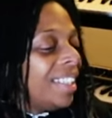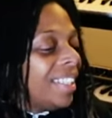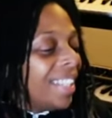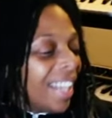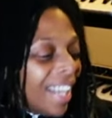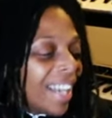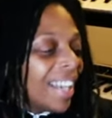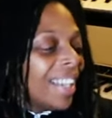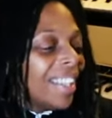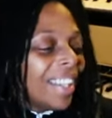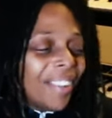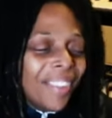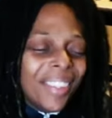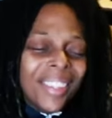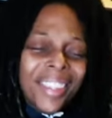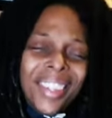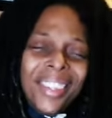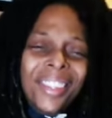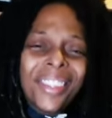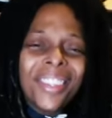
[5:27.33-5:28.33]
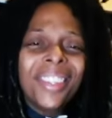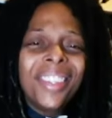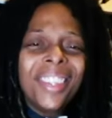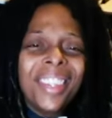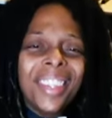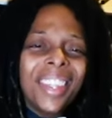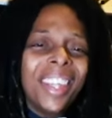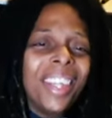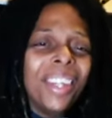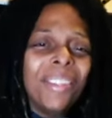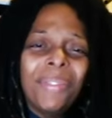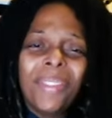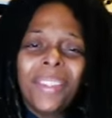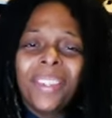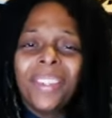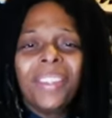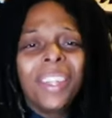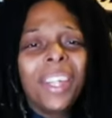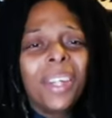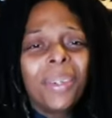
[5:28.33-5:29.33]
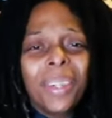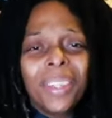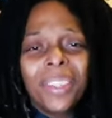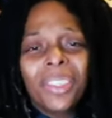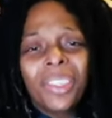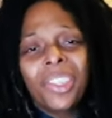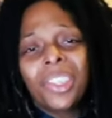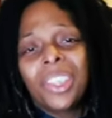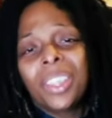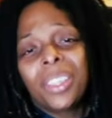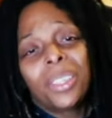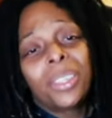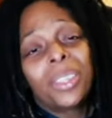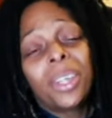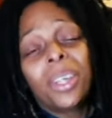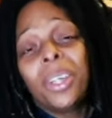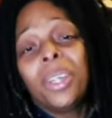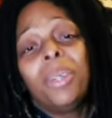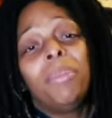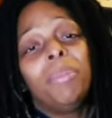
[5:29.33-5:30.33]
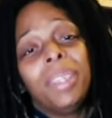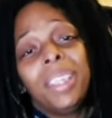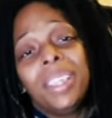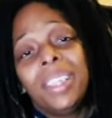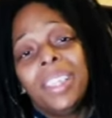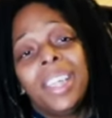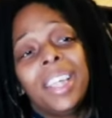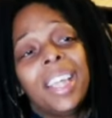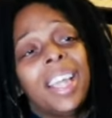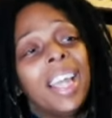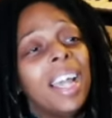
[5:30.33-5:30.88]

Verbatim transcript: yeah, that was interesting. Thank you for the request, Gerald Herman.